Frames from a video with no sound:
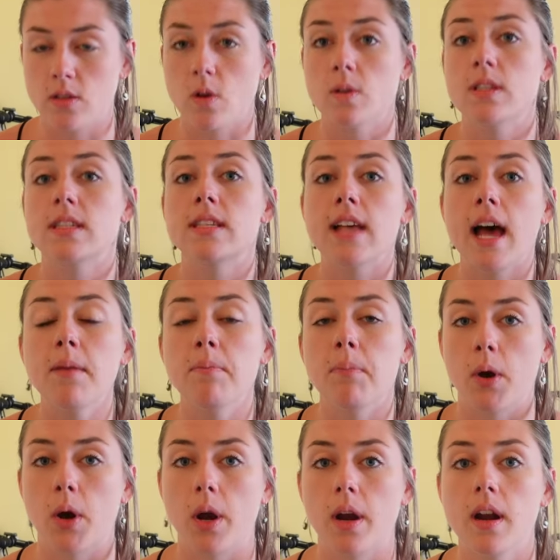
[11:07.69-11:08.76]
So
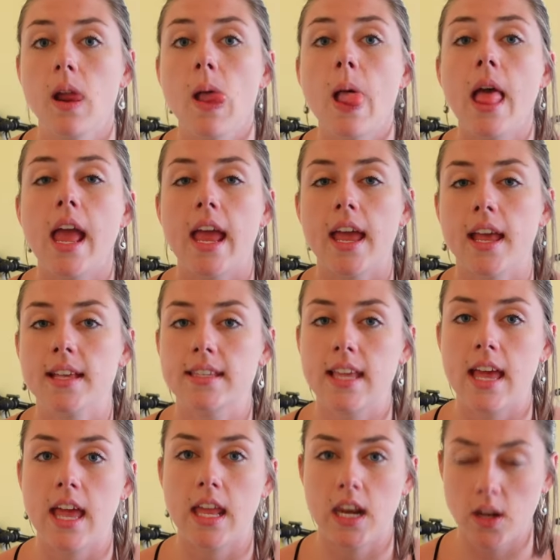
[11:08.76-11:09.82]
sunburn is
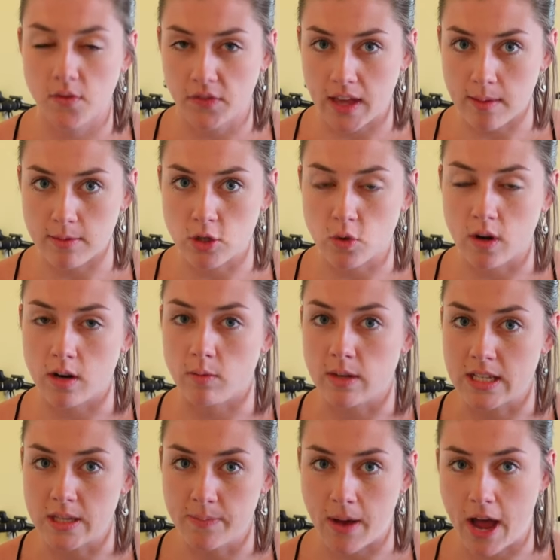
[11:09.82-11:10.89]
an inflammatory
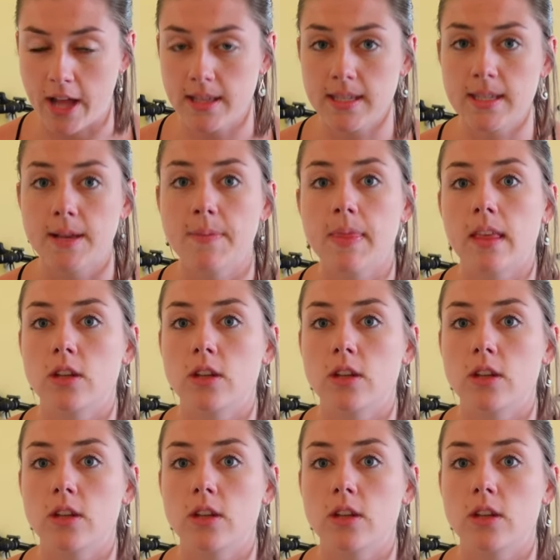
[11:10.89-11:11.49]
response